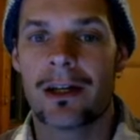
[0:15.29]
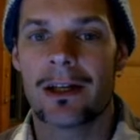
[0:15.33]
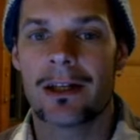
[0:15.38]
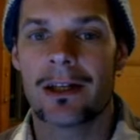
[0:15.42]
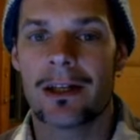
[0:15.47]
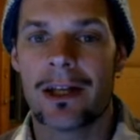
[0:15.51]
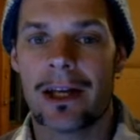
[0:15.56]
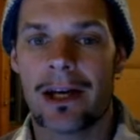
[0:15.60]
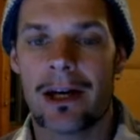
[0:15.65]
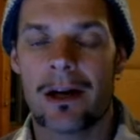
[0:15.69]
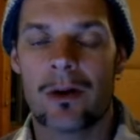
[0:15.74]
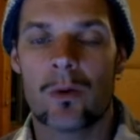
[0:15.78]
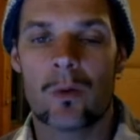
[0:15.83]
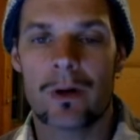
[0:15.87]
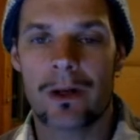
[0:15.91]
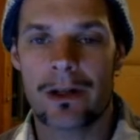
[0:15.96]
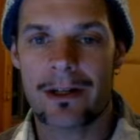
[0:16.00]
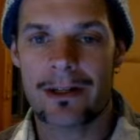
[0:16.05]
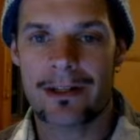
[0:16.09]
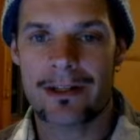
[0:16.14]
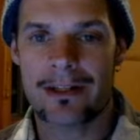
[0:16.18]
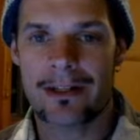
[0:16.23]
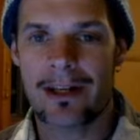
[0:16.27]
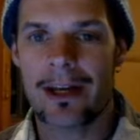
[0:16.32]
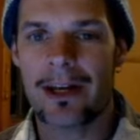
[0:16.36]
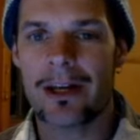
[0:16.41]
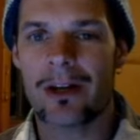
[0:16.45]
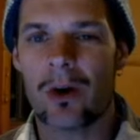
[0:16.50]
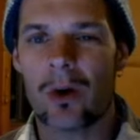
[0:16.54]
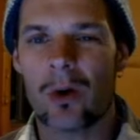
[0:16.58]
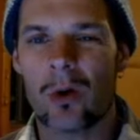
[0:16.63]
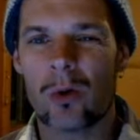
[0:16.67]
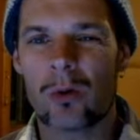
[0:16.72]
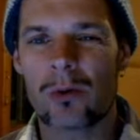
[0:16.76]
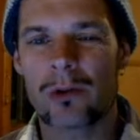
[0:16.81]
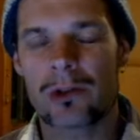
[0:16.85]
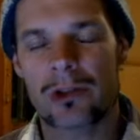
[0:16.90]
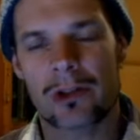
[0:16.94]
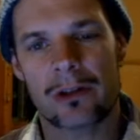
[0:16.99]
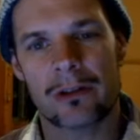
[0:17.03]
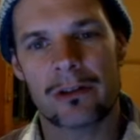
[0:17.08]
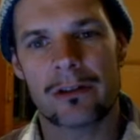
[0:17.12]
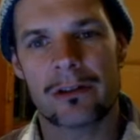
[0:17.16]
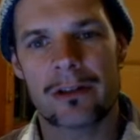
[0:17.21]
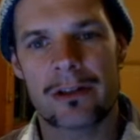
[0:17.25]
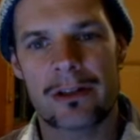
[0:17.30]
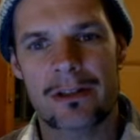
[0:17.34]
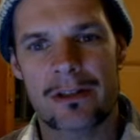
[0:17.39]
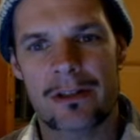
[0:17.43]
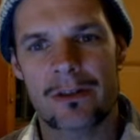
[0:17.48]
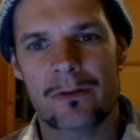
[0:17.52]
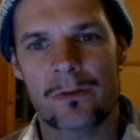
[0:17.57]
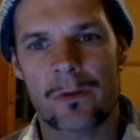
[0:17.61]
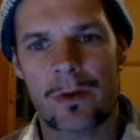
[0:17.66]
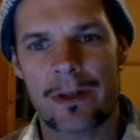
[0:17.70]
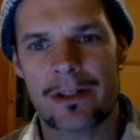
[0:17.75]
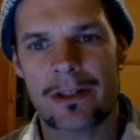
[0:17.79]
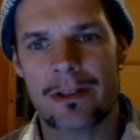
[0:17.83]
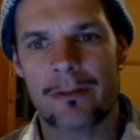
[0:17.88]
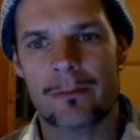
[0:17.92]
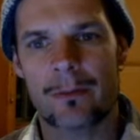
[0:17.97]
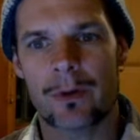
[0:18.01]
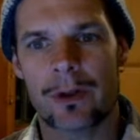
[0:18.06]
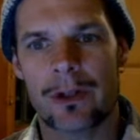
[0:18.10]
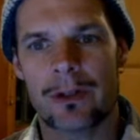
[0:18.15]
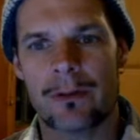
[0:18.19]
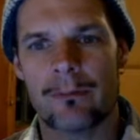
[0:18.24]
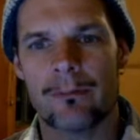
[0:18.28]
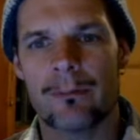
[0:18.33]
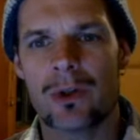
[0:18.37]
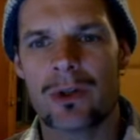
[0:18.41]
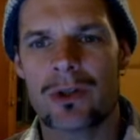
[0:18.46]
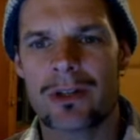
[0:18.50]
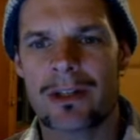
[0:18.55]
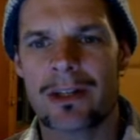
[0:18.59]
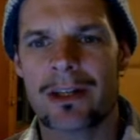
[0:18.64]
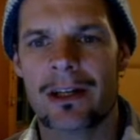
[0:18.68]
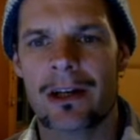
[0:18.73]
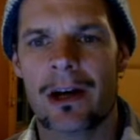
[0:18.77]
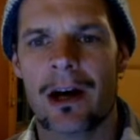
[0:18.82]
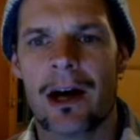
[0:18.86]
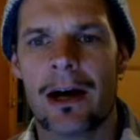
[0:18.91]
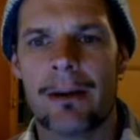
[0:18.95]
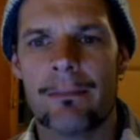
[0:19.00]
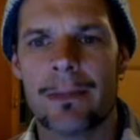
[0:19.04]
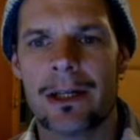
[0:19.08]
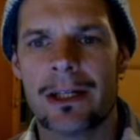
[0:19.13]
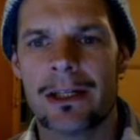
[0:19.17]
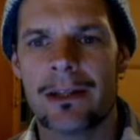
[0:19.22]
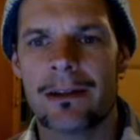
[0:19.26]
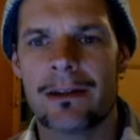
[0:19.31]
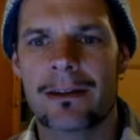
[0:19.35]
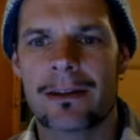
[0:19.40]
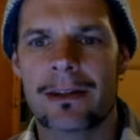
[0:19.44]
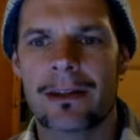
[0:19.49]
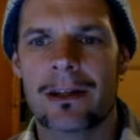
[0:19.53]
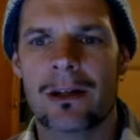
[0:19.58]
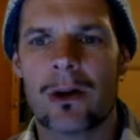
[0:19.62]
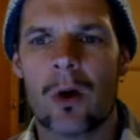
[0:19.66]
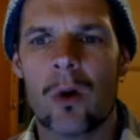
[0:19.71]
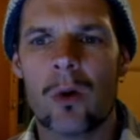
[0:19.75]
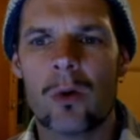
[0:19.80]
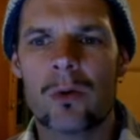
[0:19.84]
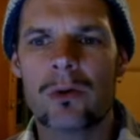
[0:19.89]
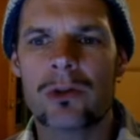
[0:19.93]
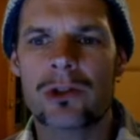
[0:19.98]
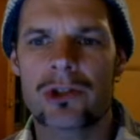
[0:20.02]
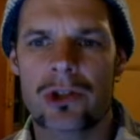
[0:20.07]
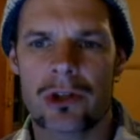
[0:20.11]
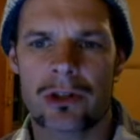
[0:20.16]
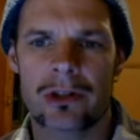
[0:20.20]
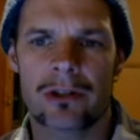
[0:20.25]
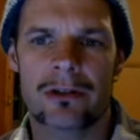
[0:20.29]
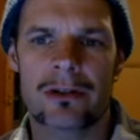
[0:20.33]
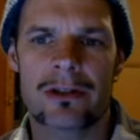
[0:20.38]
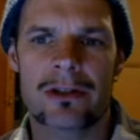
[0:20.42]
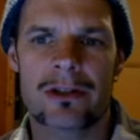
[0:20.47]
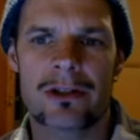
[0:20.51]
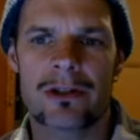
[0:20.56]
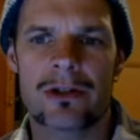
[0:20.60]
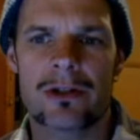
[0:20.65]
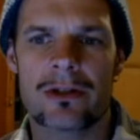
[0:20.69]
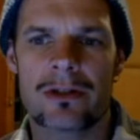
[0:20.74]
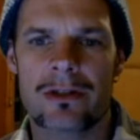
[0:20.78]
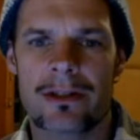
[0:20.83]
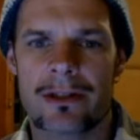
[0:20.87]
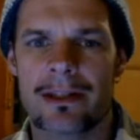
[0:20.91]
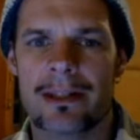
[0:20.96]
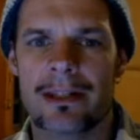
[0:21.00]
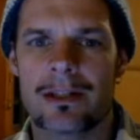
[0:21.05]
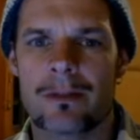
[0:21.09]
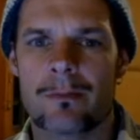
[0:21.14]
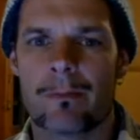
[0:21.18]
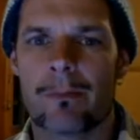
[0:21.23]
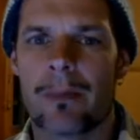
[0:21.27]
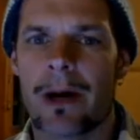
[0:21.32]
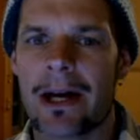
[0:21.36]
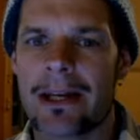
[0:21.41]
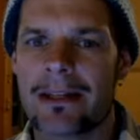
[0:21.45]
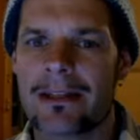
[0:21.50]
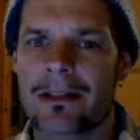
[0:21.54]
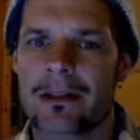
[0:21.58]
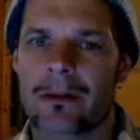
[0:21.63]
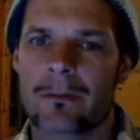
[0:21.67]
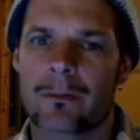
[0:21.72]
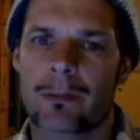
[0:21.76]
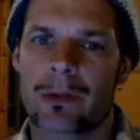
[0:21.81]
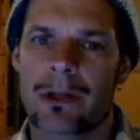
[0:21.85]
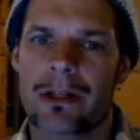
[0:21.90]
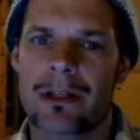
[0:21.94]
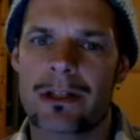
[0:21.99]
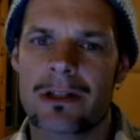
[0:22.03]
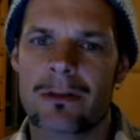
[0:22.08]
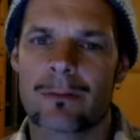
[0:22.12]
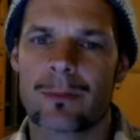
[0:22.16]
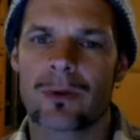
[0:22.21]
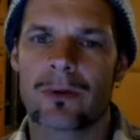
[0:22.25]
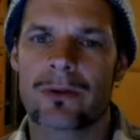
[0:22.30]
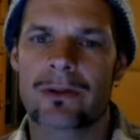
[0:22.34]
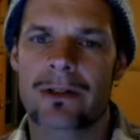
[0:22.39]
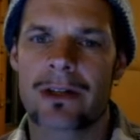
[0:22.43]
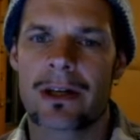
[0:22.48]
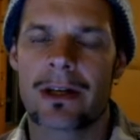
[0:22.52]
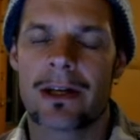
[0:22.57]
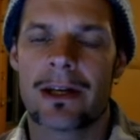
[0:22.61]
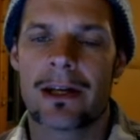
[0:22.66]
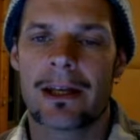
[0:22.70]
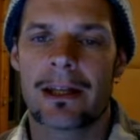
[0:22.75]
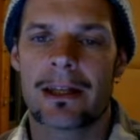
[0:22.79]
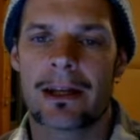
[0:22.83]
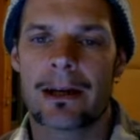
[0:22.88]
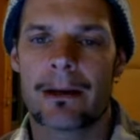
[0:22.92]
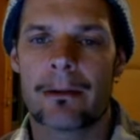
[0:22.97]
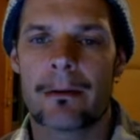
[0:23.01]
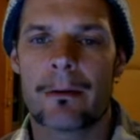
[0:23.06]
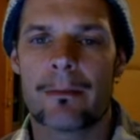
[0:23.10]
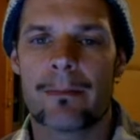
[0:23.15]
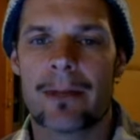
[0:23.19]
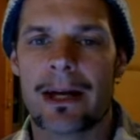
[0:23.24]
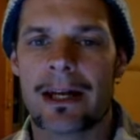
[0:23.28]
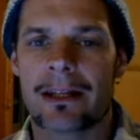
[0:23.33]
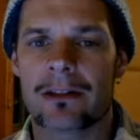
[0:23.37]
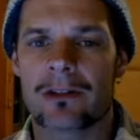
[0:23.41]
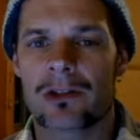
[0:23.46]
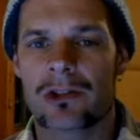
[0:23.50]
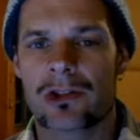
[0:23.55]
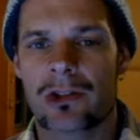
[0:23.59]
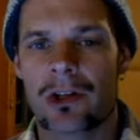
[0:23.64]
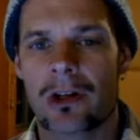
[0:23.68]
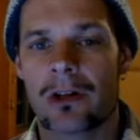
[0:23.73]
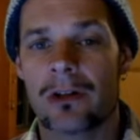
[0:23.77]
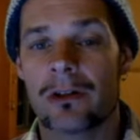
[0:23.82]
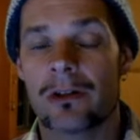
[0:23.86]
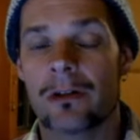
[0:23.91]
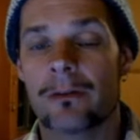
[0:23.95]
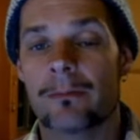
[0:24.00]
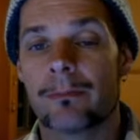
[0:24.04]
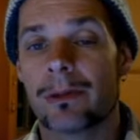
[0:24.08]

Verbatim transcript: Now when I say all genres of Western mu music I mean that all genres use these basic principles that I'm about to show you.